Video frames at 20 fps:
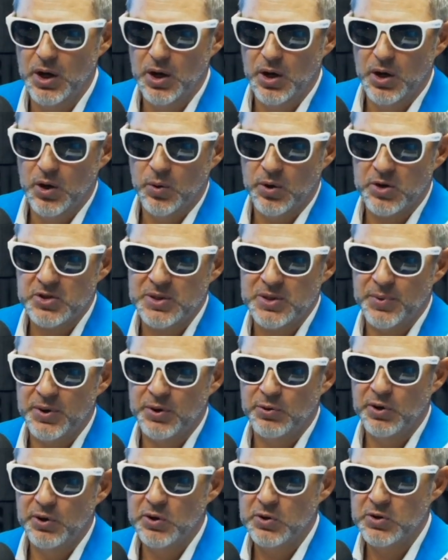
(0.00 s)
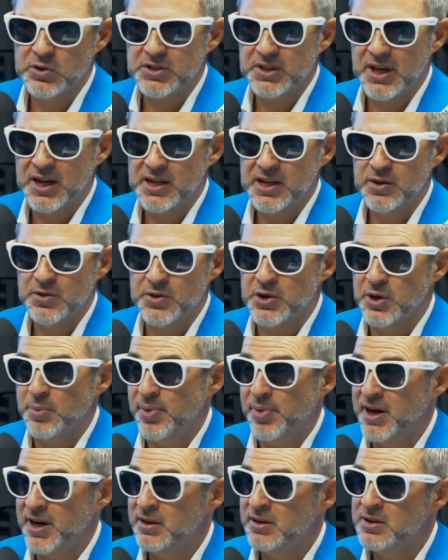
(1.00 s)
are some of the roles that either your
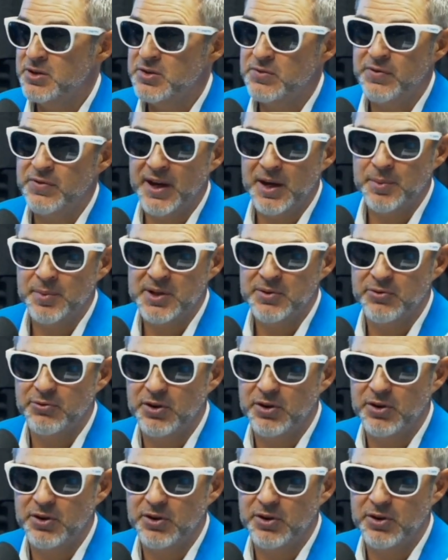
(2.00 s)
parents, family,